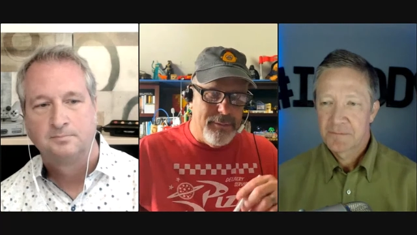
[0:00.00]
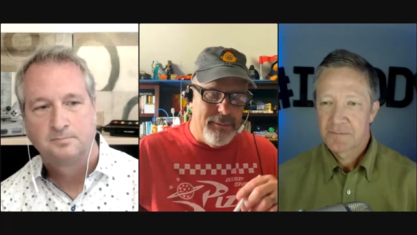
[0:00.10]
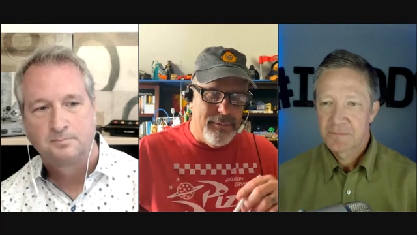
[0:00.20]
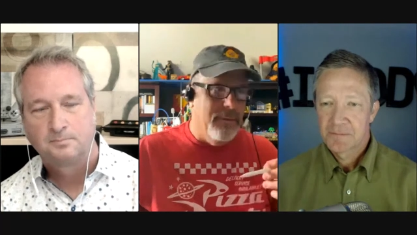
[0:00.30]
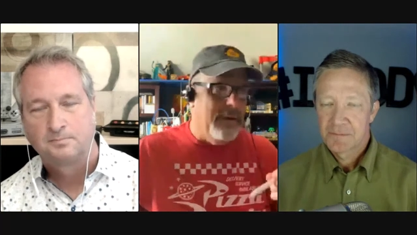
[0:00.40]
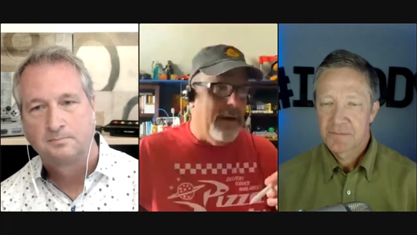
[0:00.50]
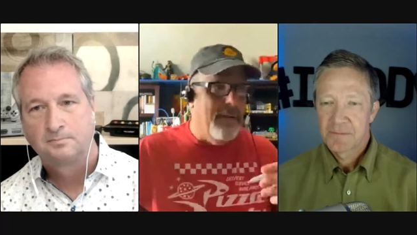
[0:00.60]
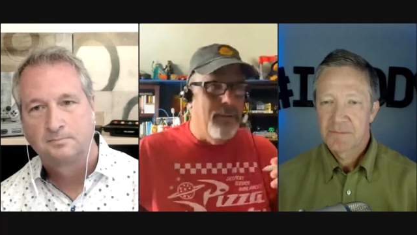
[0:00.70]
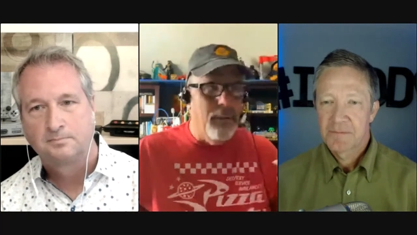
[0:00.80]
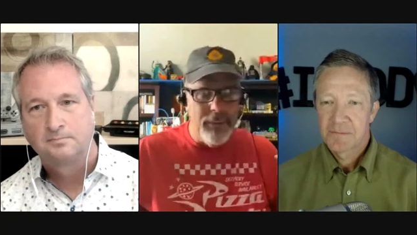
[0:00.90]
Speaker 1: That
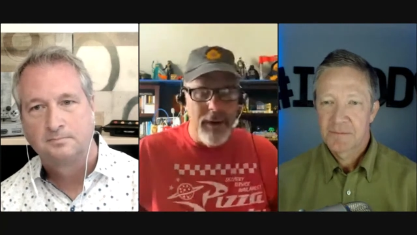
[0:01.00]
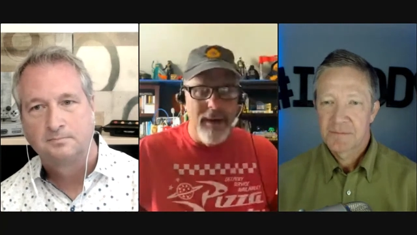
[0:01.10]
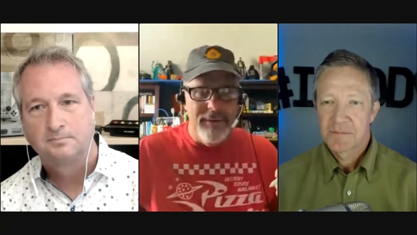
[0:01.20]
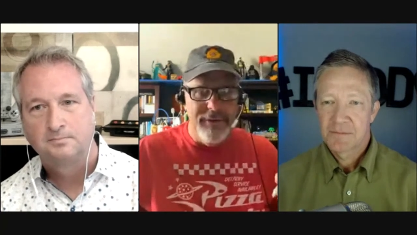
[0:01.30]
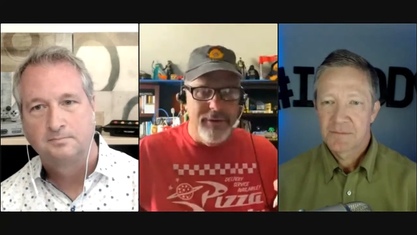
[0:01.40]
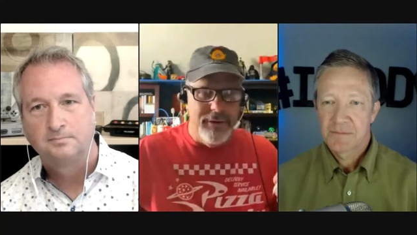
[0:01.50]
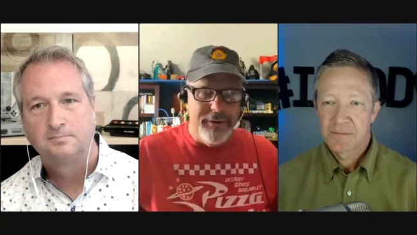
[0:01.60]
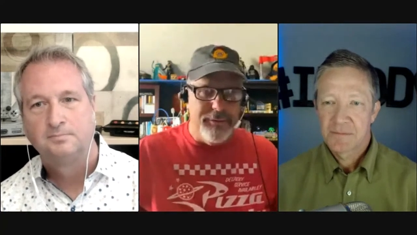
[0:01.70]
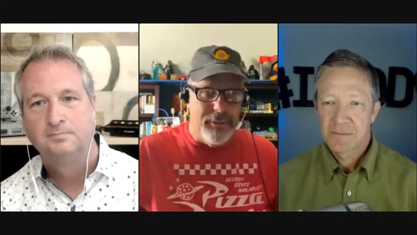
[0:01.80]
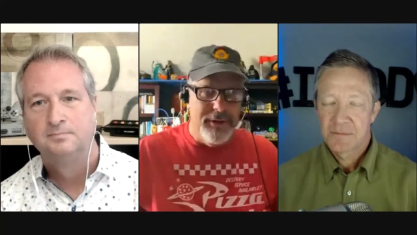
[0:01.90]
I will promise you,
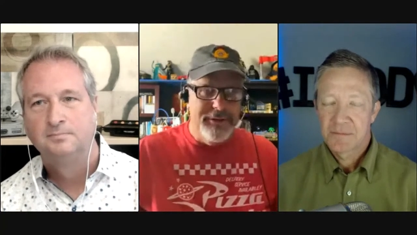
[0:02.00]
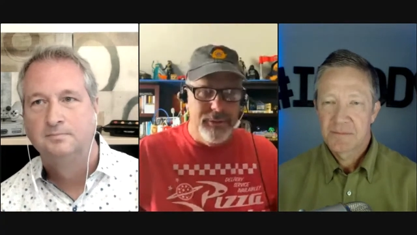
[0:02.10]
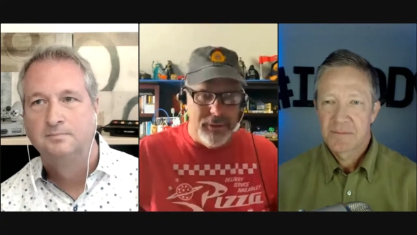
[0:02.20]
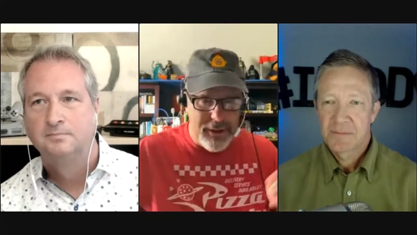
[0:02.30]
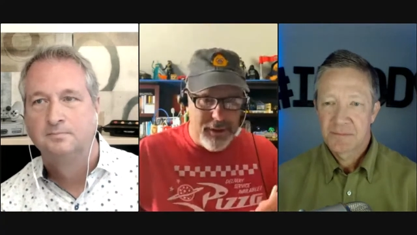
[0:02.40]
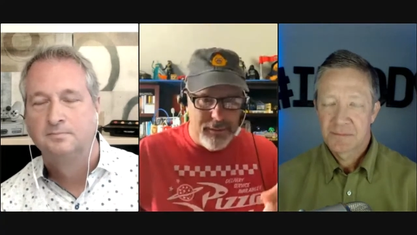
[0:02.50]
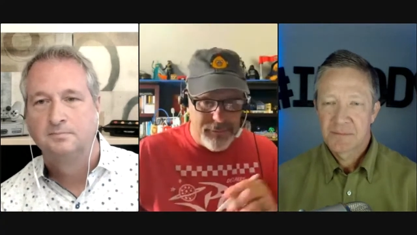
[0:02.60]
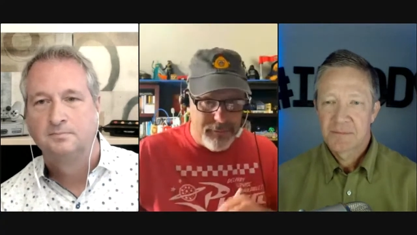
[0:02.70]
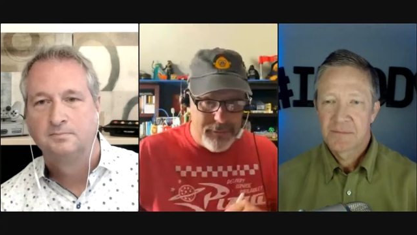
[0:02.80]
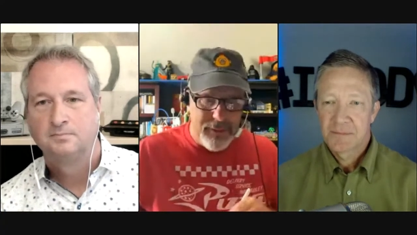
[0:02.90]
inspiration will
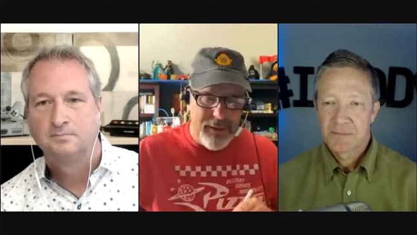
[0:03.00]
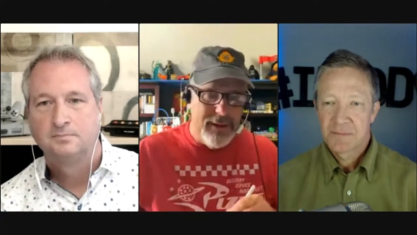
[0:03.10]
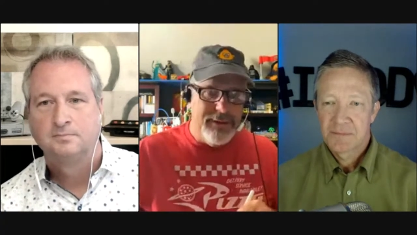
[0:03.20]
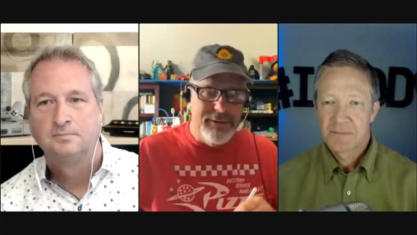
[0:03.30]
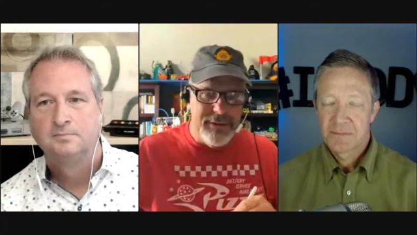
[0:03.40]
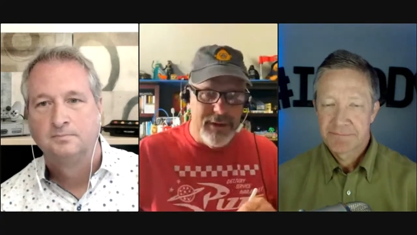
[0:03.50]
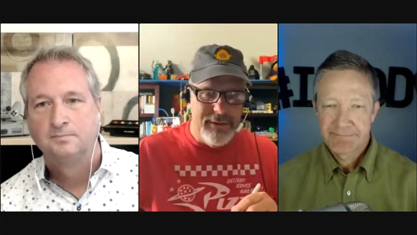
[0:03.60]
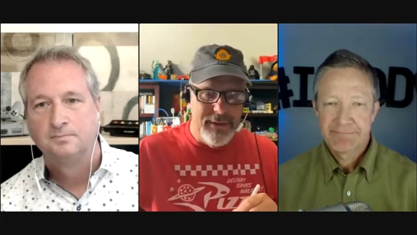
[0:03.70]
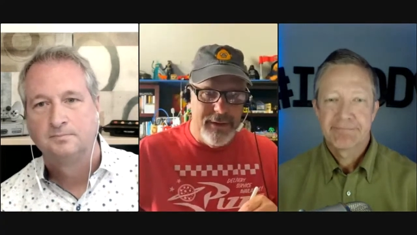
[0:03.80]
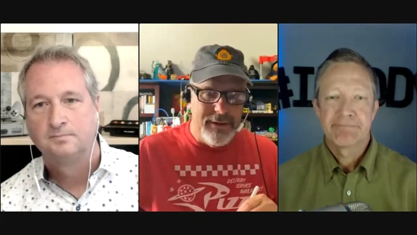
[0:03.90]
come from doing an
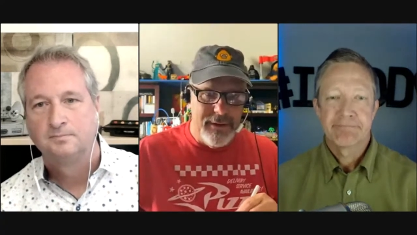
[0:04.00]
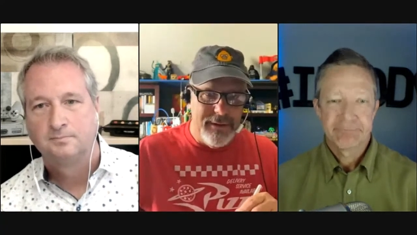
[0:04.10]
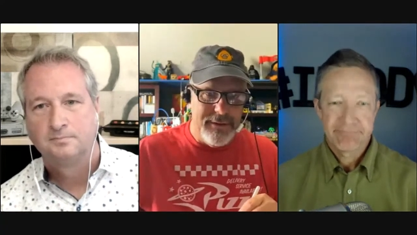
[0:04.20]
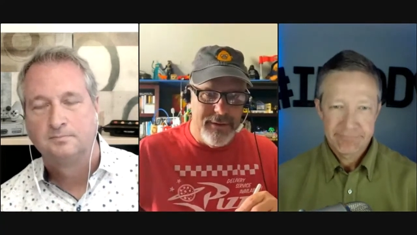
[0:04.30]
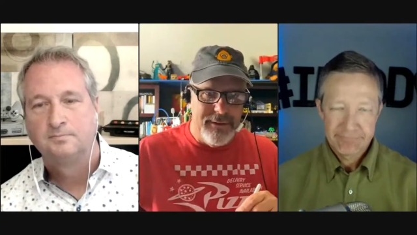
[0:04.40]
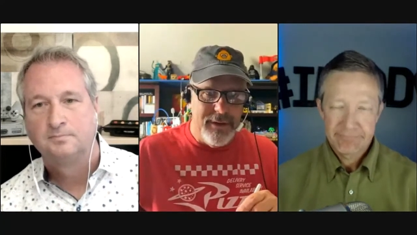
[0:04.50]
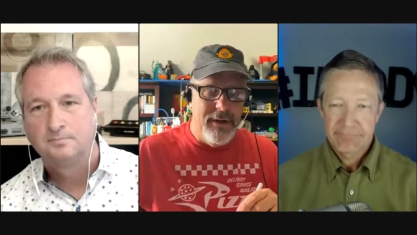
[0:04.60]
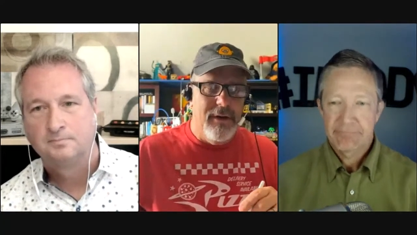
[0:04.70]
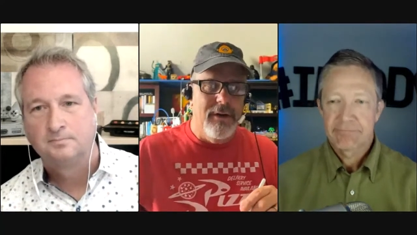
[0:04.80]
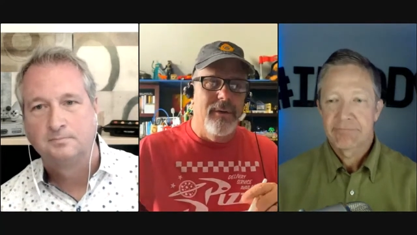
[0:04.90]
exercise like this. Because
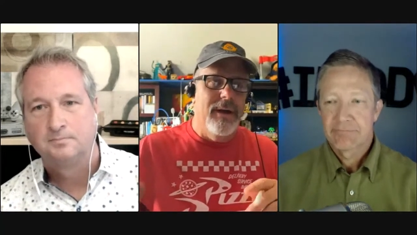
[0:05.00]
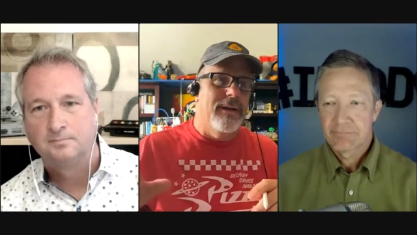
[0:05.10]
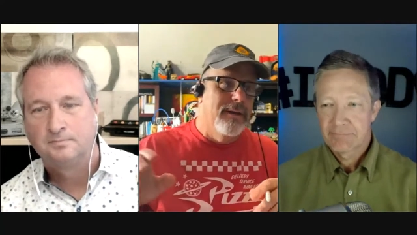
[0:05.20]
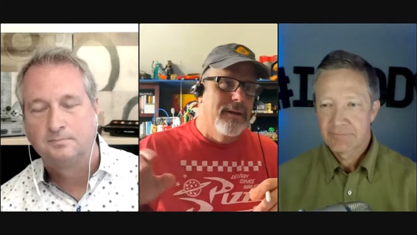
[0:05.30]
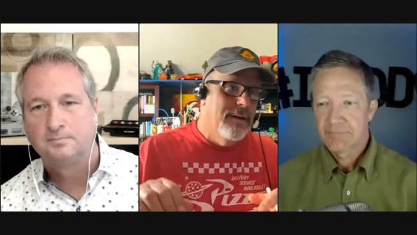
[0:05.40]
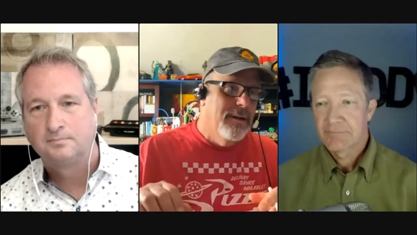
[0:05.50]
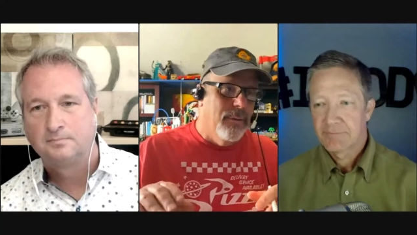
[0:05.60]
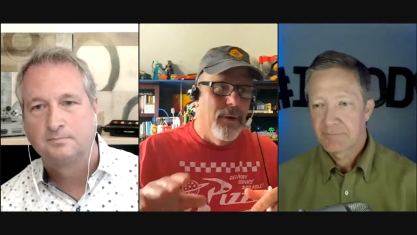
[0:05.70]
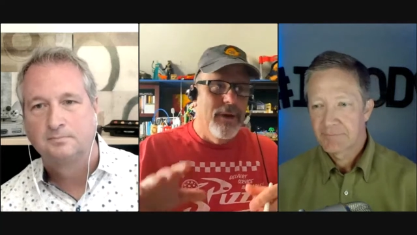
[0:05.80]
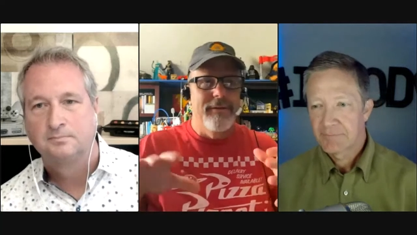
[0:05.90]
oh wait,
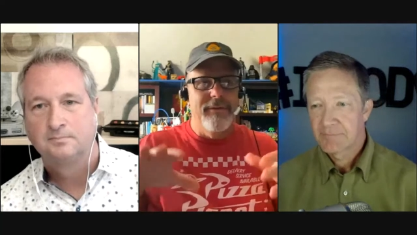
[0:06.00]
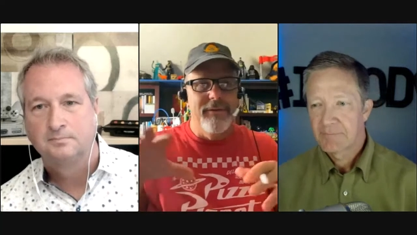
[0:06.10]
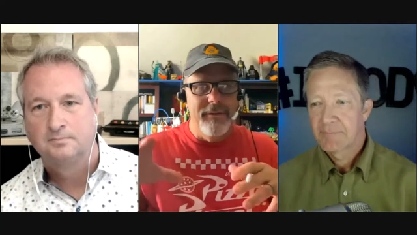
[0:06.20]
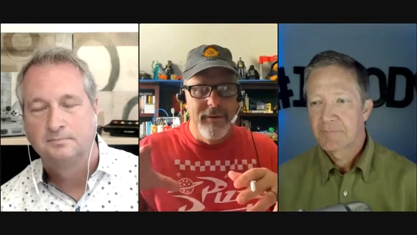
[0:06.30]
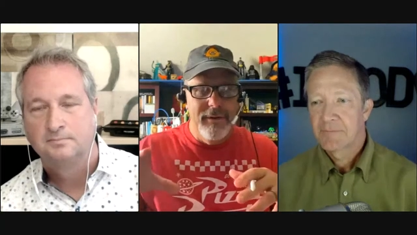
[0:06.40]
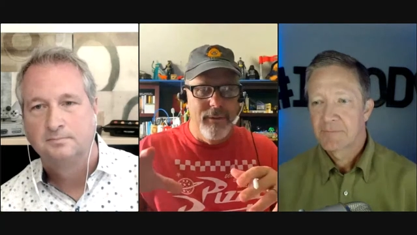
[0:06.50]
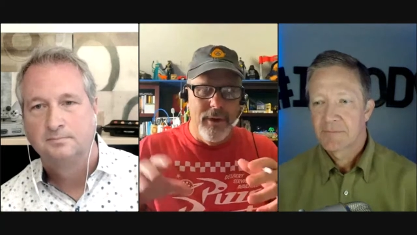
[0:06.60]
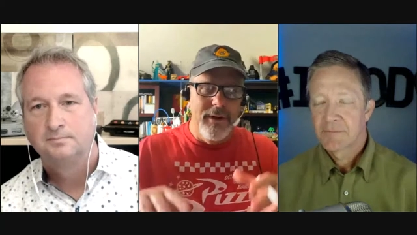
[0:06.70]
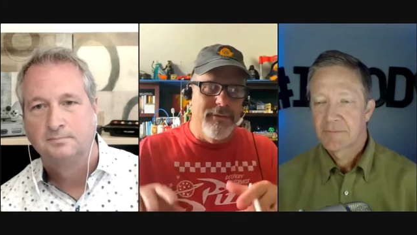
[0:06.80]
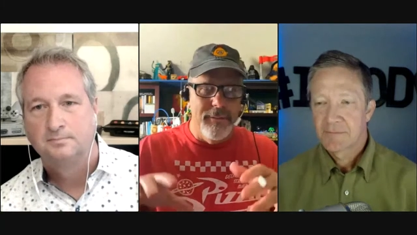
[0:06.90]
what if
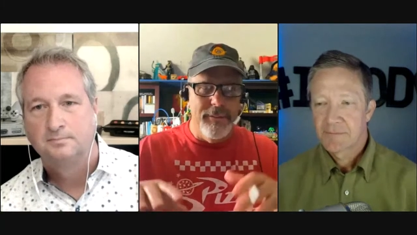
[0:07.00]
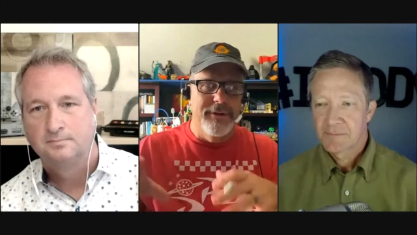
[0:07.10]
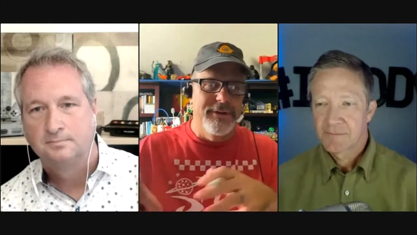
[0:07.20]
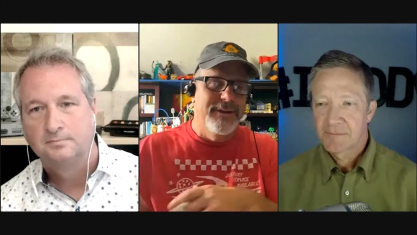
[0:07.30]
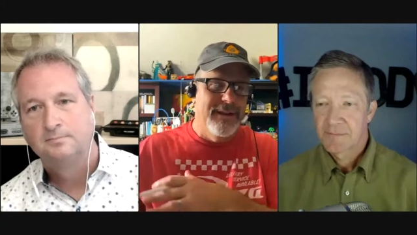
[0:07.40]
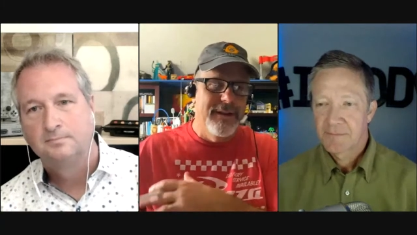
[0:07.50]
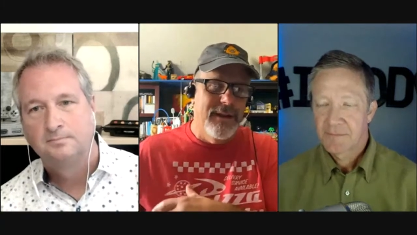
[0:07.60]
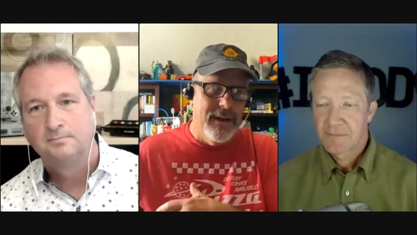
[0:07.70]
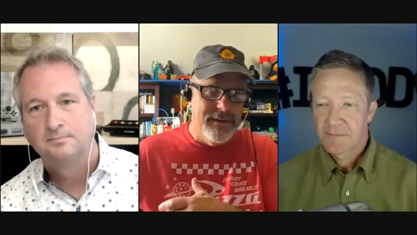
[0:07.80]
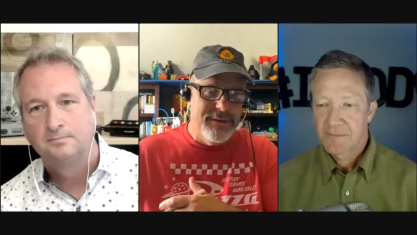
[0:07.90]
what if the person did
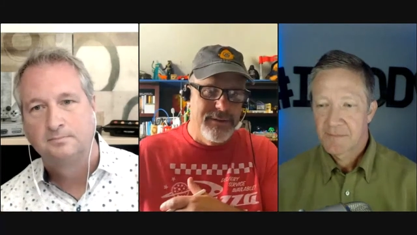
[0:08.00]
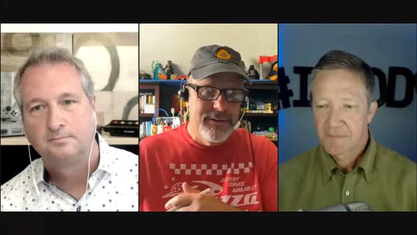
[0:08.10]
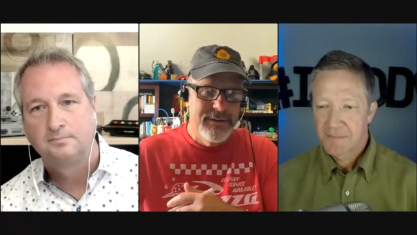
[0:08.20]
this?